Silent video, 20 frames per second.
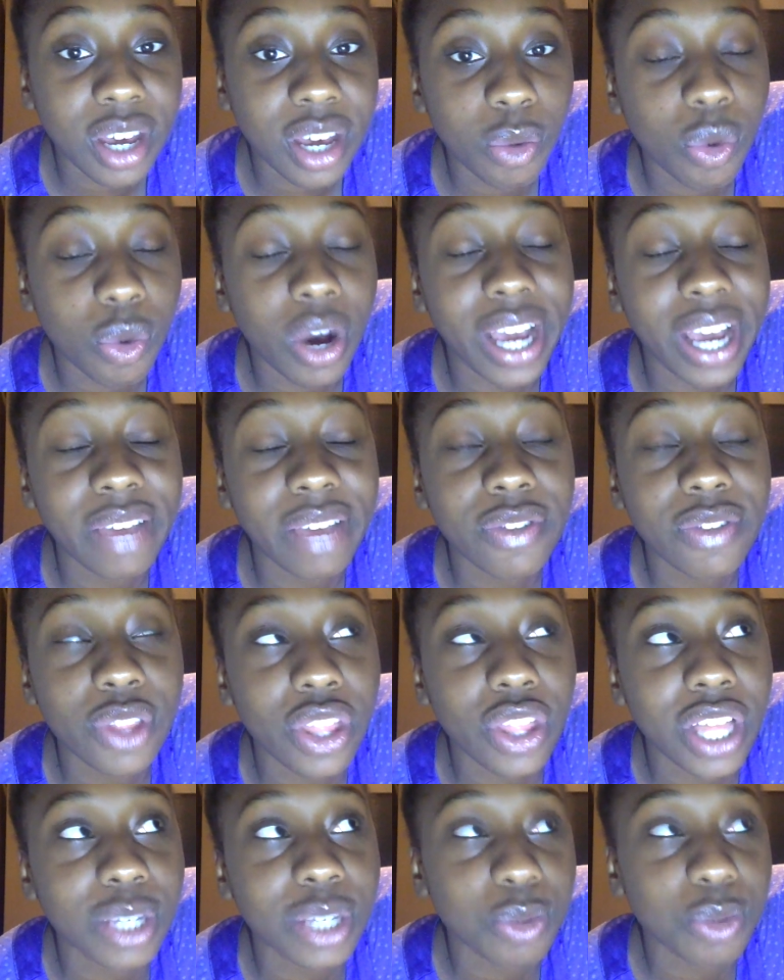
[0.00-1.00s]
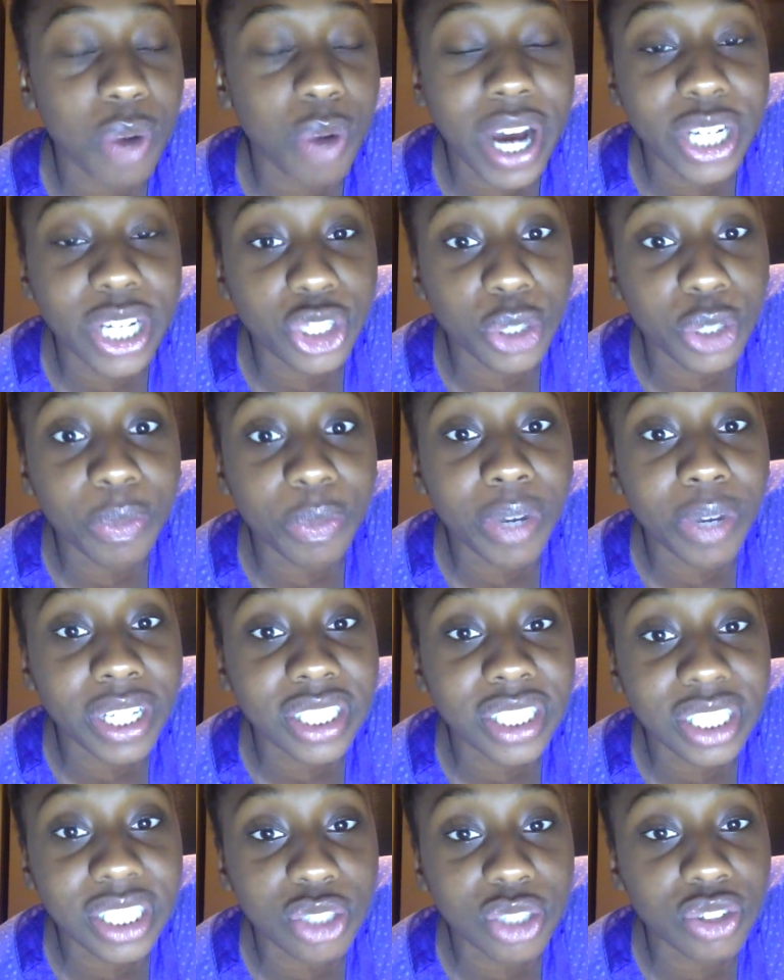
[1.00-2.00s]
well even though that's what i do but
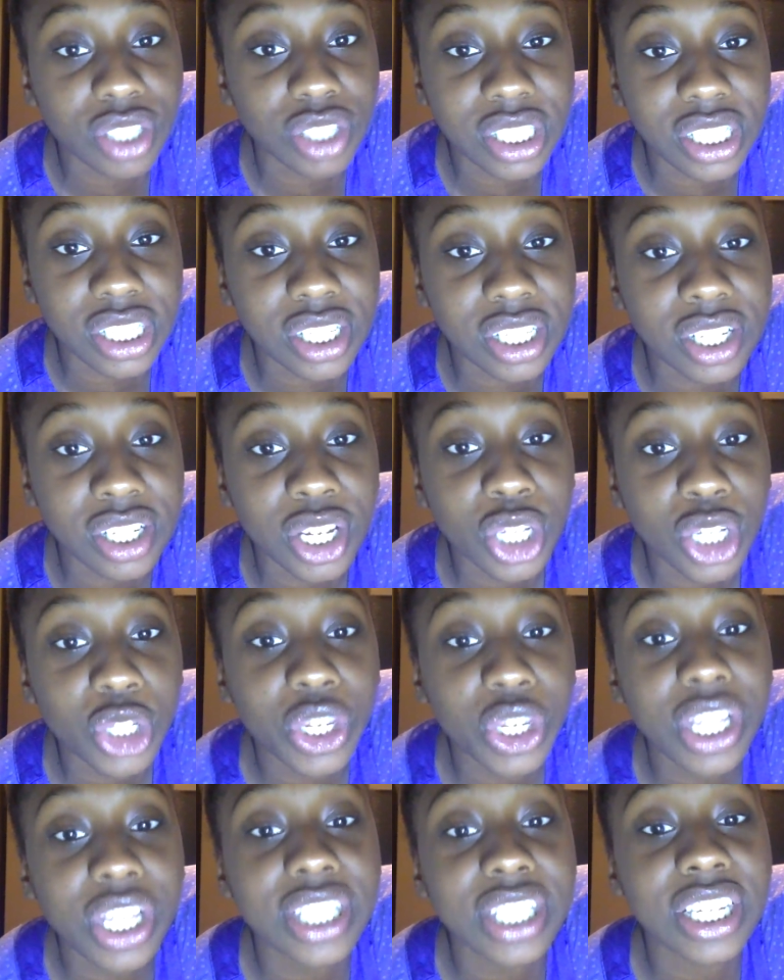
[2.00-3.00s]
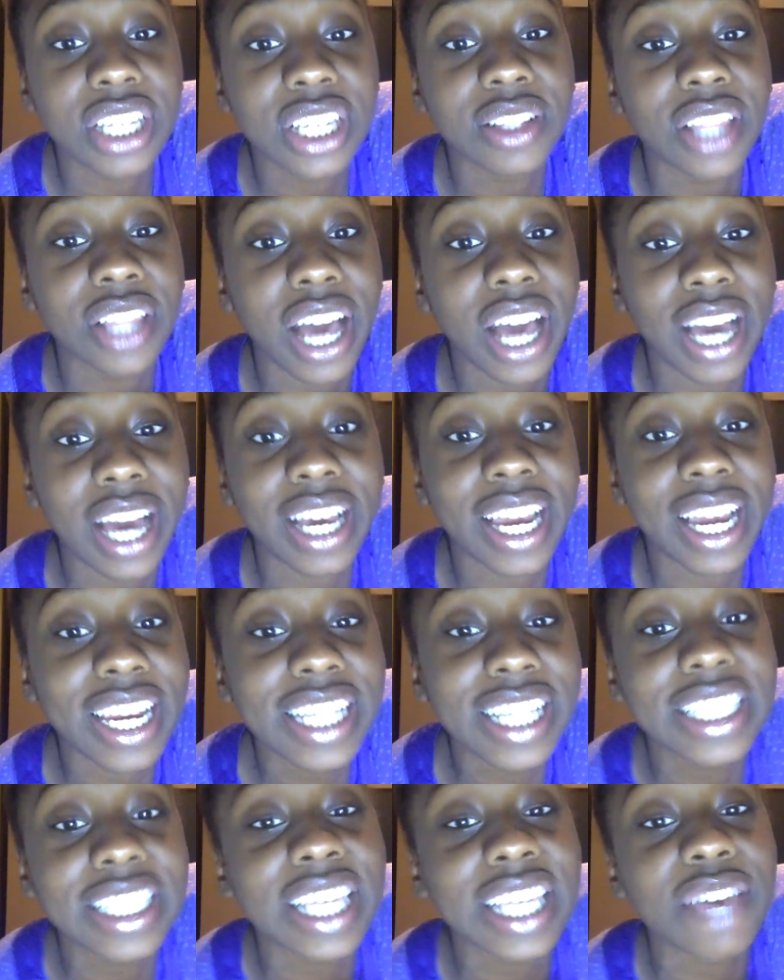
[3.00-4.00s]
seriously you need to like at
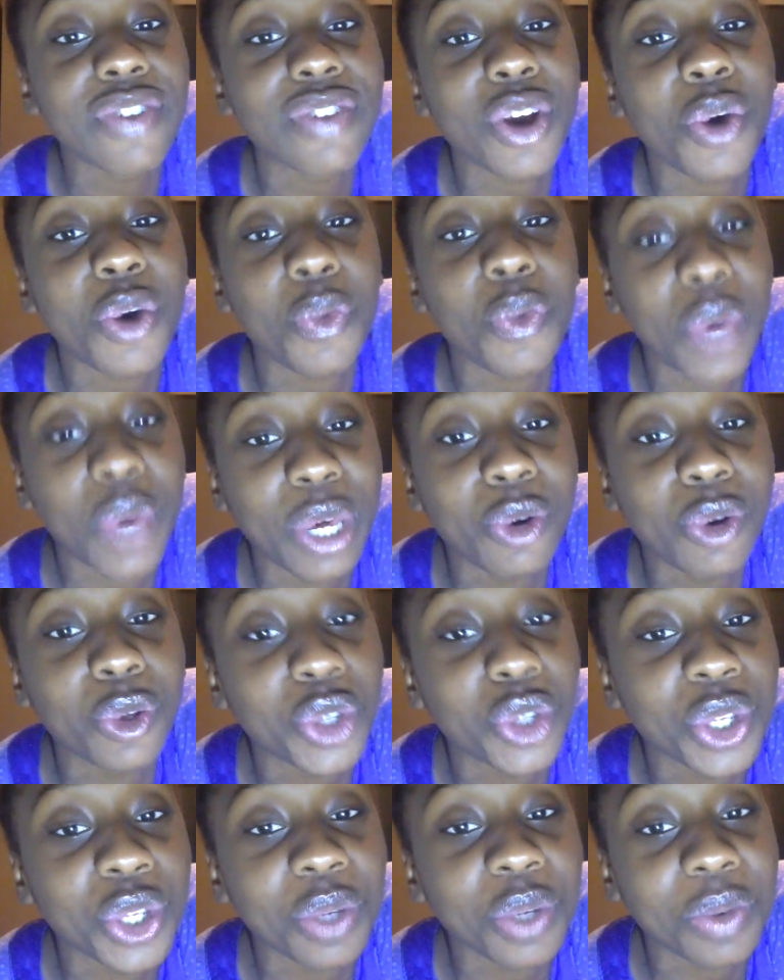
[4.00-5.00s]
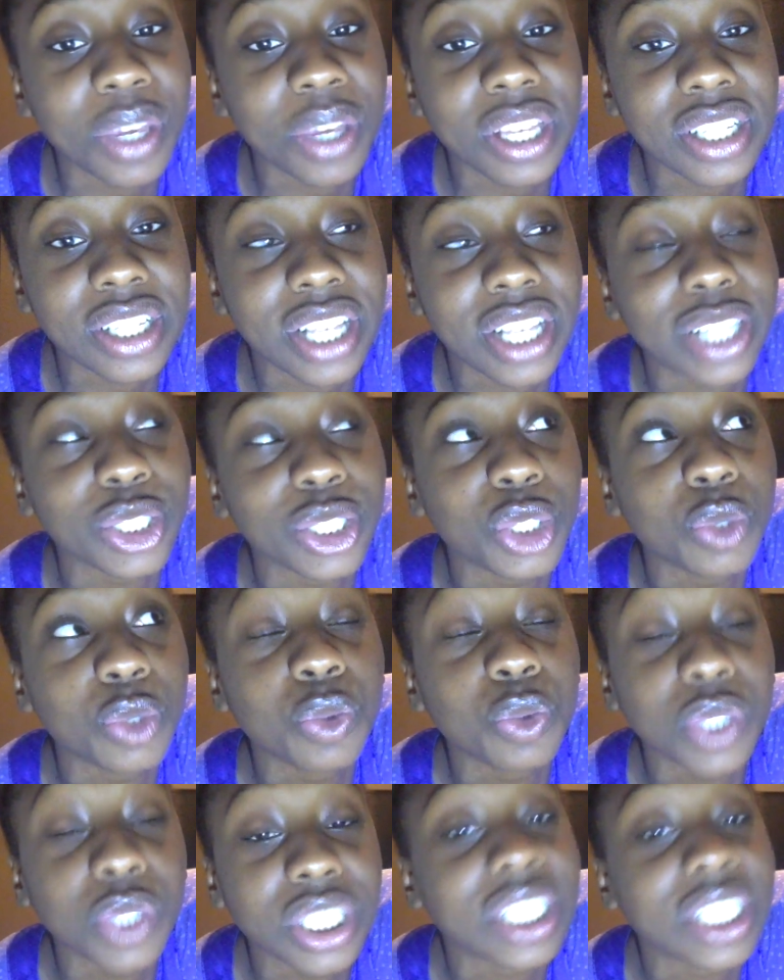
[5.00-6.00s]
least give it a week or two weeks like you
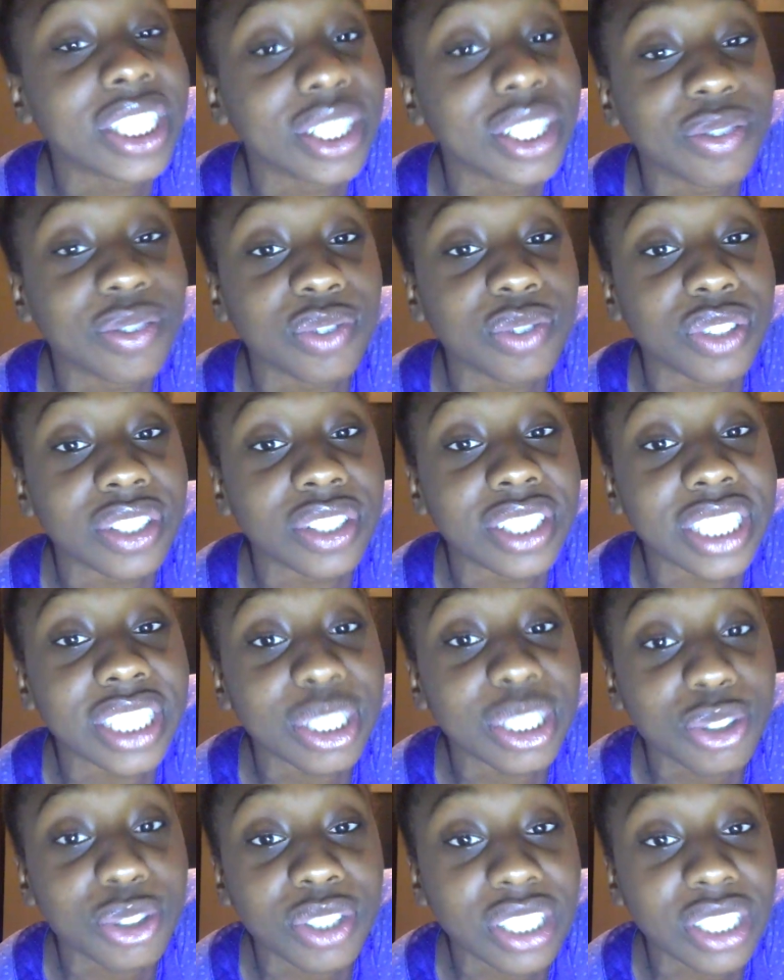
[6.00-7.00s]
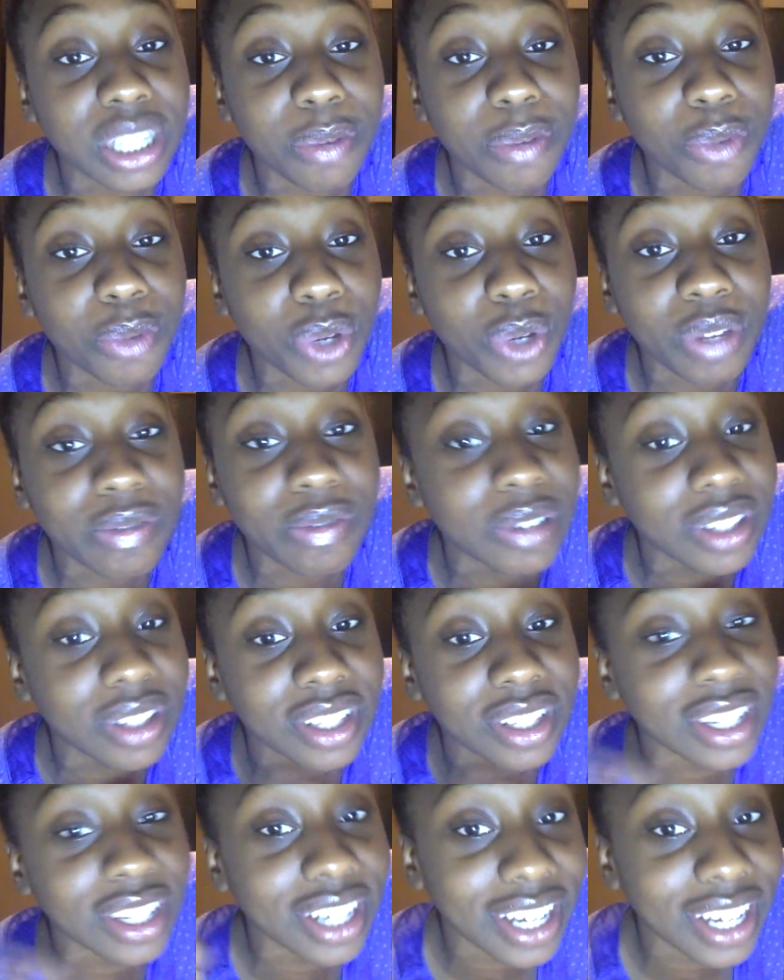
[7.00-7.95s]
will see a difference seriously i'm not even